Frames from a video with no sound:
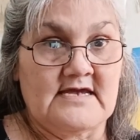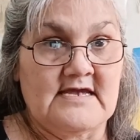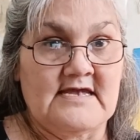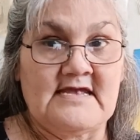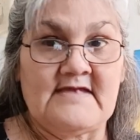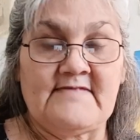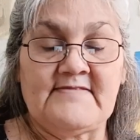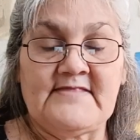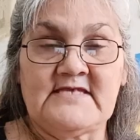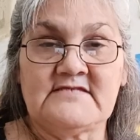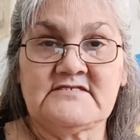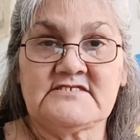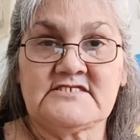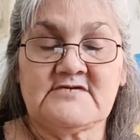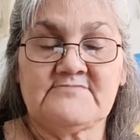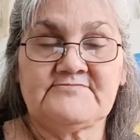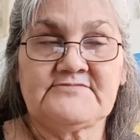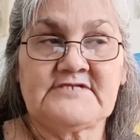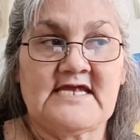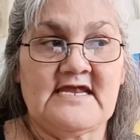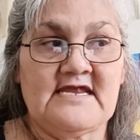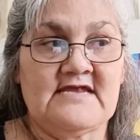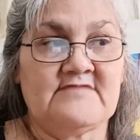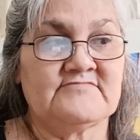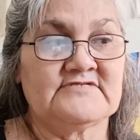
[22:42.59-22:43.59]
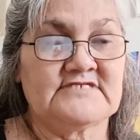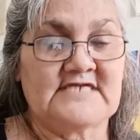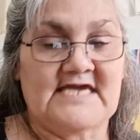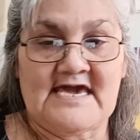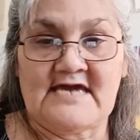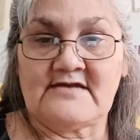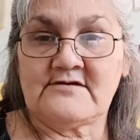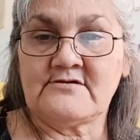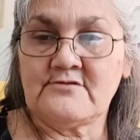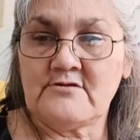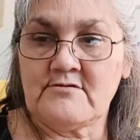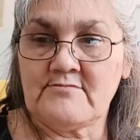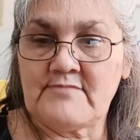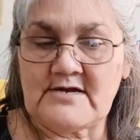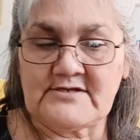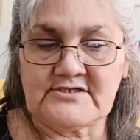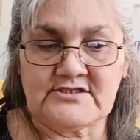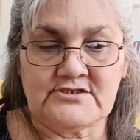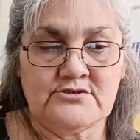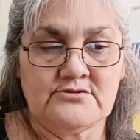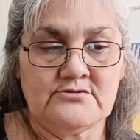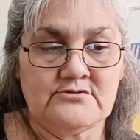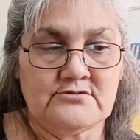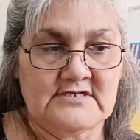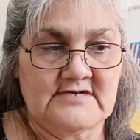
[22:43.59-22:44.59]
and then sometimes, I don't know about
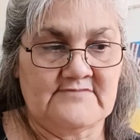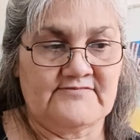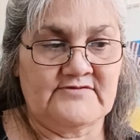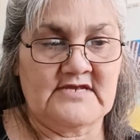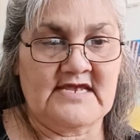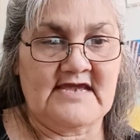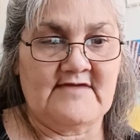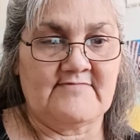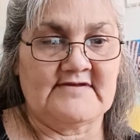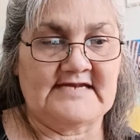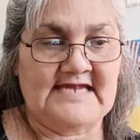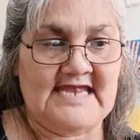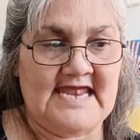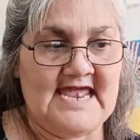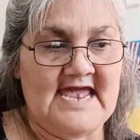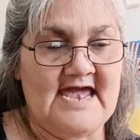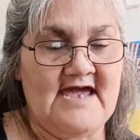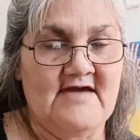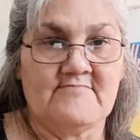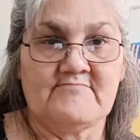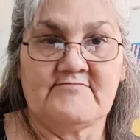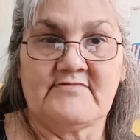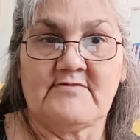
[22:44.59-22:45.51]
you if you have a cat,